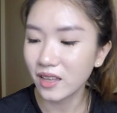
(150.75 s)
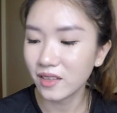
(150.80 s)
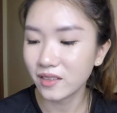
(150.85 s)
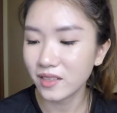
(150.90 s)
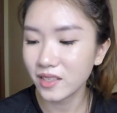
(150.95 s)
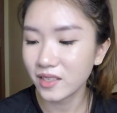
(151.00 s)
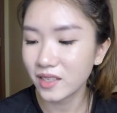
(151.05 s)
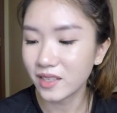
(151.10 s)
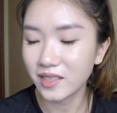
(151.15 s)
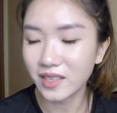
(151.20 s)

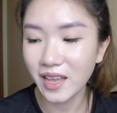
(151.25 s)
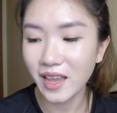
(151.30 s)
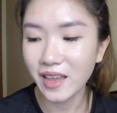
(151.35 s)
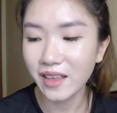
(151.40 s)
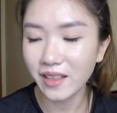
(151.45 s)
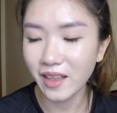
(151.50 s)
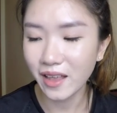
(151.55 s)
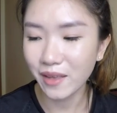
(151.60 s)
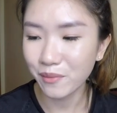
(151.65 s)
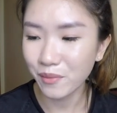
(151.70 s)
This is
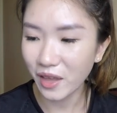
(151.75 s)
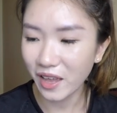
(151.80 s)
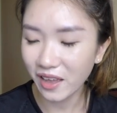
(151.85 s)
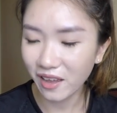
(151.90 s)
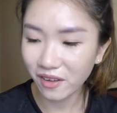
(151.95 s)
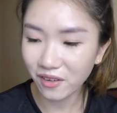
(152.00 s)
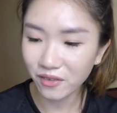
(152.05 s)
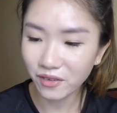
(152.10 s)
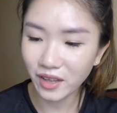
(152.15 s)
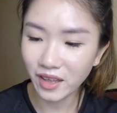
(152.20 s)
eight
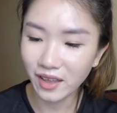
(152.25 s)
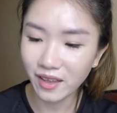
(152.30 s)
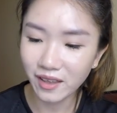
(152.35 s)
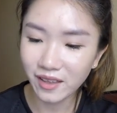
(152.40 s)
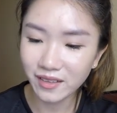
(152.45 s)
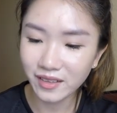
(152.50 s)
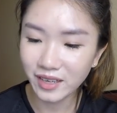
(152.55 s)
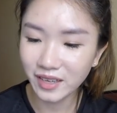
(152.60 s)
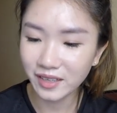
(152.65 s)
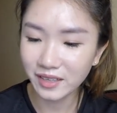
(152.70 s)
milliliters,
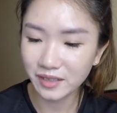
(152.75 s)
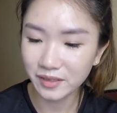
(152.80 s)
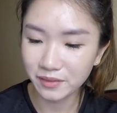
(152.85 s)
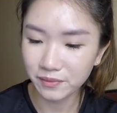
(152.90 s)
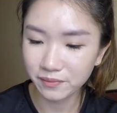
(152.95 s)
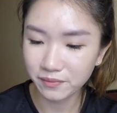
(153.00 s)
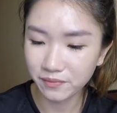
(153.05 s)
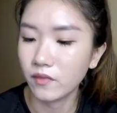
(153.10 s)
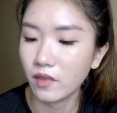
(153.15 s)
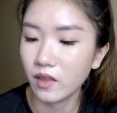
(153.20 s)
and
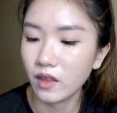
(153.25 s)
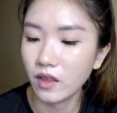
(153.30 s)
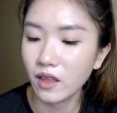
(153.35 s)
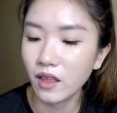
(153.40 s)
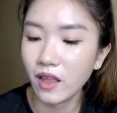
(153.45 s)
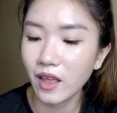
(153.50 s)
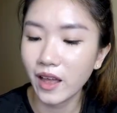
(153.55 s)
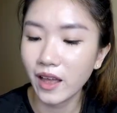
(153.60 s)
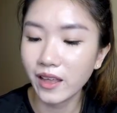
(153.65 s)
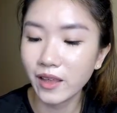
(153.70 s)

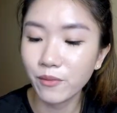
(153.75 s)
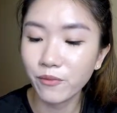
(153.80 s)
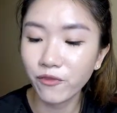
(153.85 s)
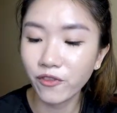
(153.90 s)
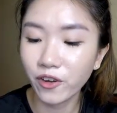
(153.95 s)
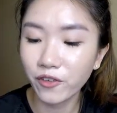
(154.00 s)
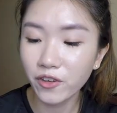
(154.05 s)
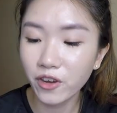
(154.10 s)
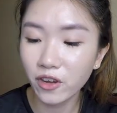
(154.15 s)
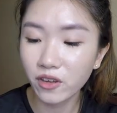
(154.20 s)
I am
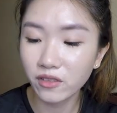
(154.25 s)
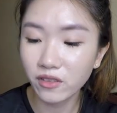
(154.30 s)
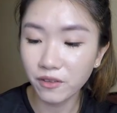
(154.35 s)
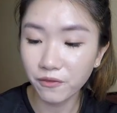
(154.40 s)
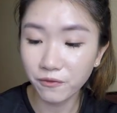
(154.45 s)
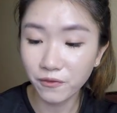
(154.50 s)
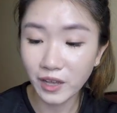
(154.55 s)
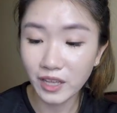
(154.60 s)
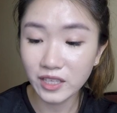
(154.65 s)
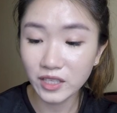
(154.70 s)
very on the
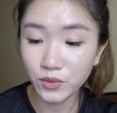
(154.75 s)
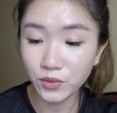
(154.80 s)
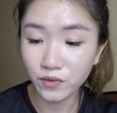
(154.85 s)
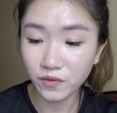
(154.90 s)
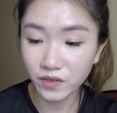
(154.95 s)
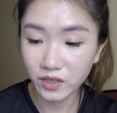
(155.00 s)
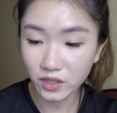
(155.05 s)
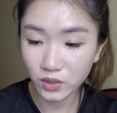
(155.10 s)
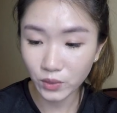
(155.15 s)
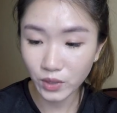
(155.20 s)
fence with
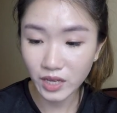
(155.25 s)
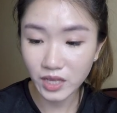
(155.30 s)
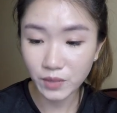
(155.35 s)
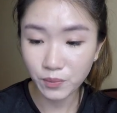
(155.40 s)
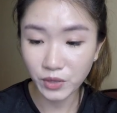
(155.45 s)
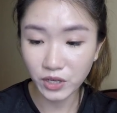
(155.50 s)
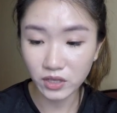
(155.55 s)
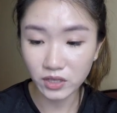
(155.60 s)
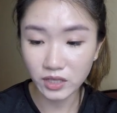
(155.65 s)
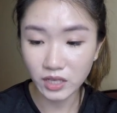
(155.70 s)
this one
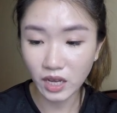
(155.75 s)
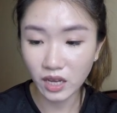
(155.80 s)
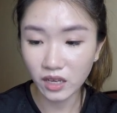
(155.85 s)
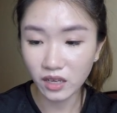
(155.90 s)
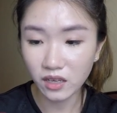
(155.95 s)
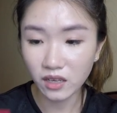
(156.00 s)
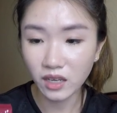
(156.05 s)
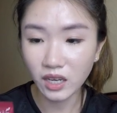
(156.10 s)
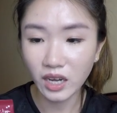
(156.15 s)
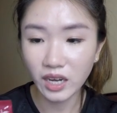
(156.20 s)
because
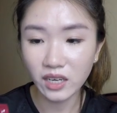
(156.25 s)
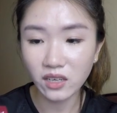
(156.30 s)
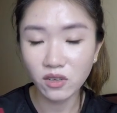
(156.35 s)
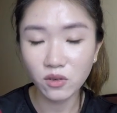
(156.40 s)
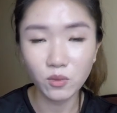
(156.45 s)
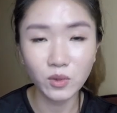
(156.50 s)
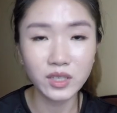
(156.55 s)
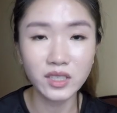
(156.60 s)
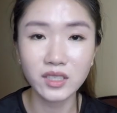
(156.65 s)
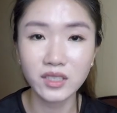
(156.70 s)
I kind
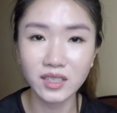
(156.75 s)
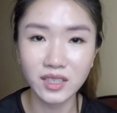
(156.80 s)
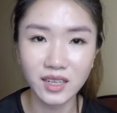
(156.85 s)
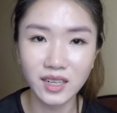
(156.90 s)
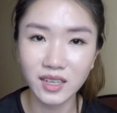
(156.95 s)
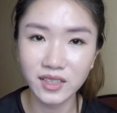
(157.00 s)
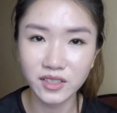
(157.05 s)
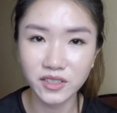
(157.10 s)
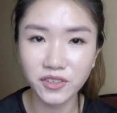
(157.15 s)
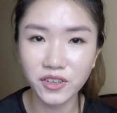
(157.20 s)
of want to
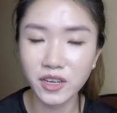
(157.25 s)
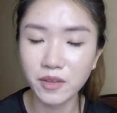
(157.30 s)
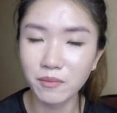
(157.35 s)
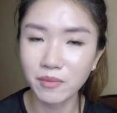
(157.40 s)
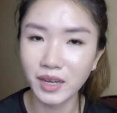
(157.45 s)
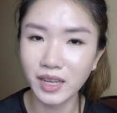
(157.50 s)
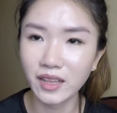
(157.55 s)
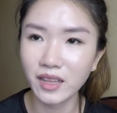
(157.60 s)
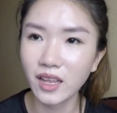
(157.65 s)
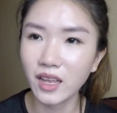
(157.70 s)
declutter it,
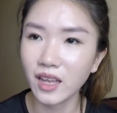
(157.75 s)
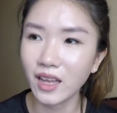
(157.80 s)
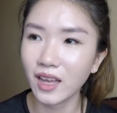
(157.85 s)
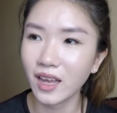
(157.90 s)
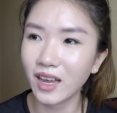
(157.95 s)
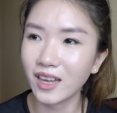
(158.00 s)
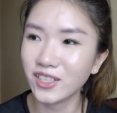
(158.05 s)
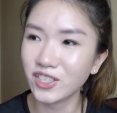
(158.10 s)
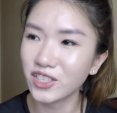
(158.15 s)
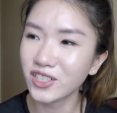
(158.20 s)
but
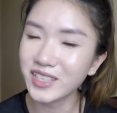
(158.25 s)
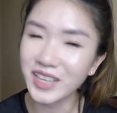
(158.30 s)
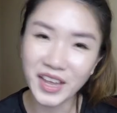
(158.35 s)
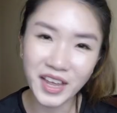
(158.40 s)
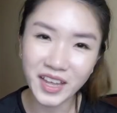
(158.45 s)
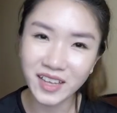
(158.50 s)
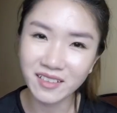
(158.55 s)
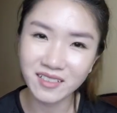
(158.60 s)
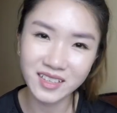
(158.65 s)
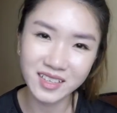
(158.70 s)
I just
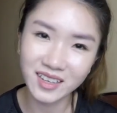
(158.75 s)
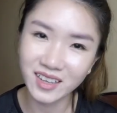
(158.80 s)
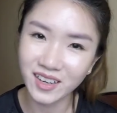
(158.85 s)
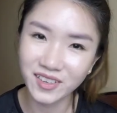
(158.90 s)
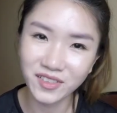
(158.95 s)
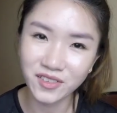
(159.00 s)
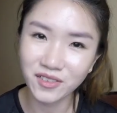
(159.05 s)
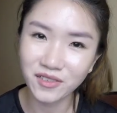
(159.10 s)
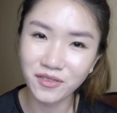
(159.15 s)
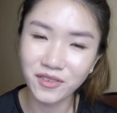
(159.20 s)
hate
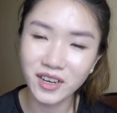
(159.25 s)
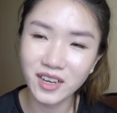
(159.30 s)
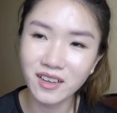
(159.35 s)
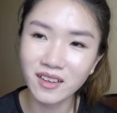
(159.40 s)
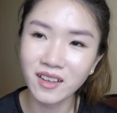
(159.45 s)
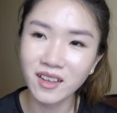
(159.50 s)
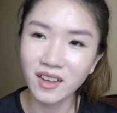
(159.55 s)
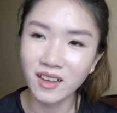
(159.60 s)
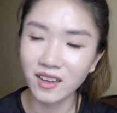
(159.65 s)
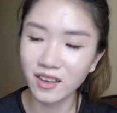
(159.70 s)
decluttering
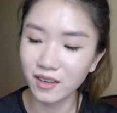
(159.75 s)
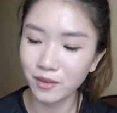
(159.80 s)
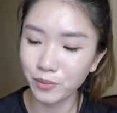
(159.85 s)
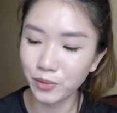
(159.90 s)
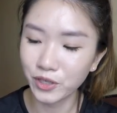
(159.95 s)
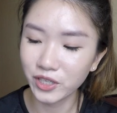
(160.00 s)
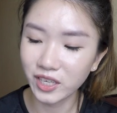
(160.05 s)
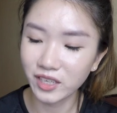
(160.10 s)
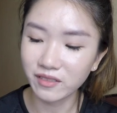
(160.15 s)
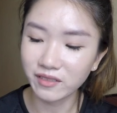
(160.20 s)
a
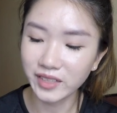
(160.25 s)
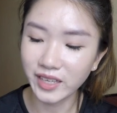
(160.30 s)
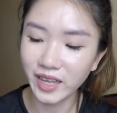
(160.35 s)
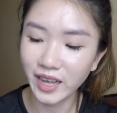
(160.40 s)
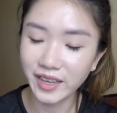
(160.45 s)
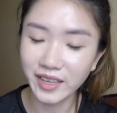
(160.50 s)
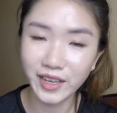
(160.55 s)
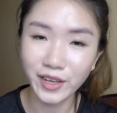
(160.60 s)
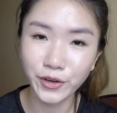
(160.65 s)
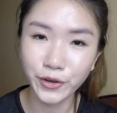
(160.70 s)
product that
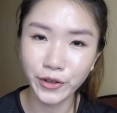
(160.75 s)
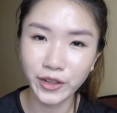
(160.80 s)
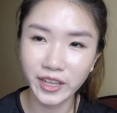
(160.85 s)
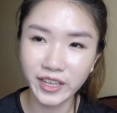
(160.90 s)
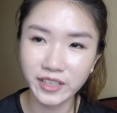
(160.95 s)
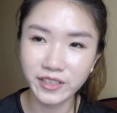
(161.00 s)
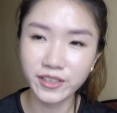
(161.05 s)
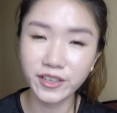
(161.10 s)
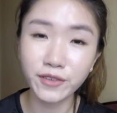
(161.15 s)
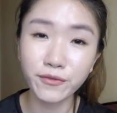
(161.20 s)
I cannot
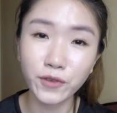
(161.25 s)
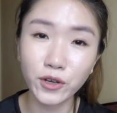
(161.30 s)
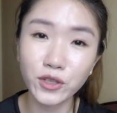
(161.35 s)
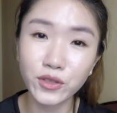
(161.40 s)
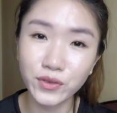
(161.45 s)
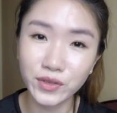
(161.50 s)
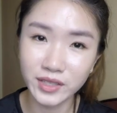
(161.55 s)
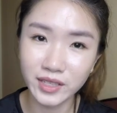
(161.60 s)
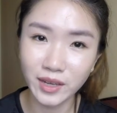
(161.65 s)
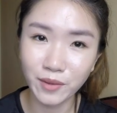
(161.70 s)
like give on
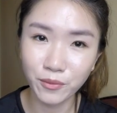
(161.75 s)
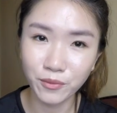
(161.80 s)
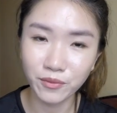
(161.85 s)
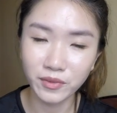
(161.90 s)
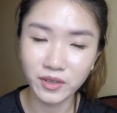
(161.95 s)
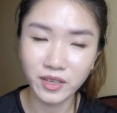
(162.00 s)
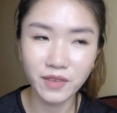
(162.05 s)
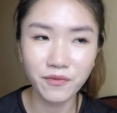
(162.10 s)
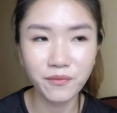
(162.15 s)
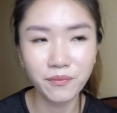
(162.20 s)
to some
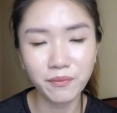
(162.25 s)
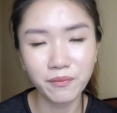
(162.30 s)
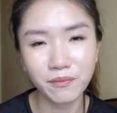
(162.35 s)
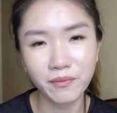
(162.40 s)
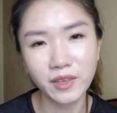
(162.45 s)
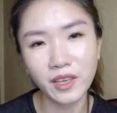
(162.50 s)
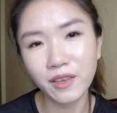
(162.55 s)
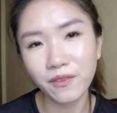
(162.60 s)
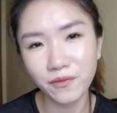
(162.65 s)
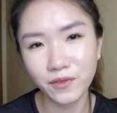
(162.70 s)
give
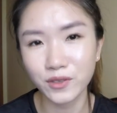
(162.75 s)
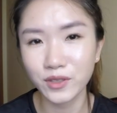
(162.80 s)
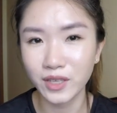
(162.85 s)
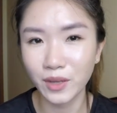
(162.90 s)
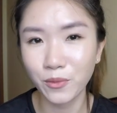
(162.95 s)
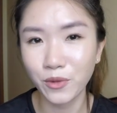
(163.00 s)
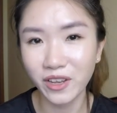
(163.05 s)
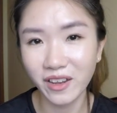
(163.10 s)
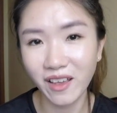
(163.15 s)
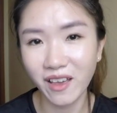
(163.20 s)
give to
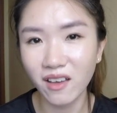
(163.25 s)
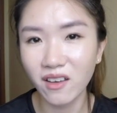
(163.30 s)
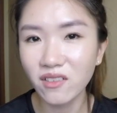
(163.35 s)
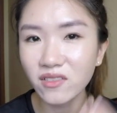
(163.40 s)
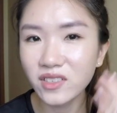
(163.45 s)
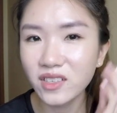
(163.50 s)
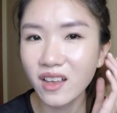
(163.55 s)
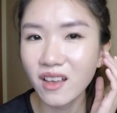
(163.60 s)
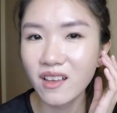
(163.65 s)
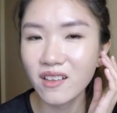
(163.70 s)
someone
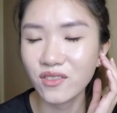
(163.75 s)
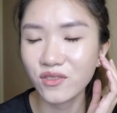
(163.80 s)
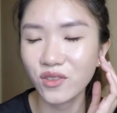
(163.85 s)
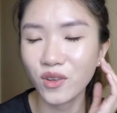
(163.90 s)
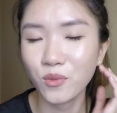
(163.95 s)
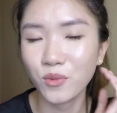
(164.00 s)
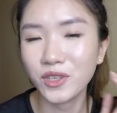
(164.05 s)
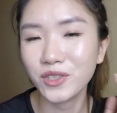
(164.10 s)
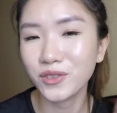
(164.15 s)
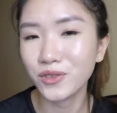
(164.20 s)
else, so I
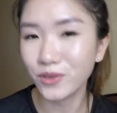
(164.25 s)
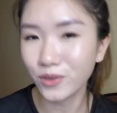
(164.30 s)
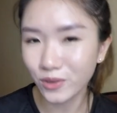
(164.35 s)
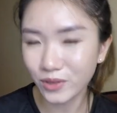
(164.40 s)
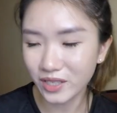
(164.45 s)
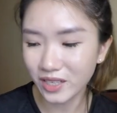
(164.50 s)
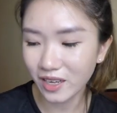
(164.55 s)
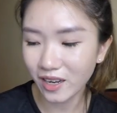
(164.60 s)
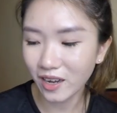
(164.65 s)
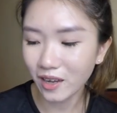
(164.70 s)
want to
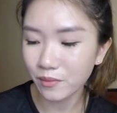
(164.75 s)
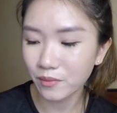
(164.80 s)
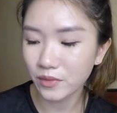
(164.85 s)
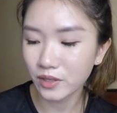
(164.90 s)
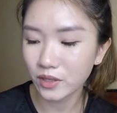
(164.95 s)
use it up.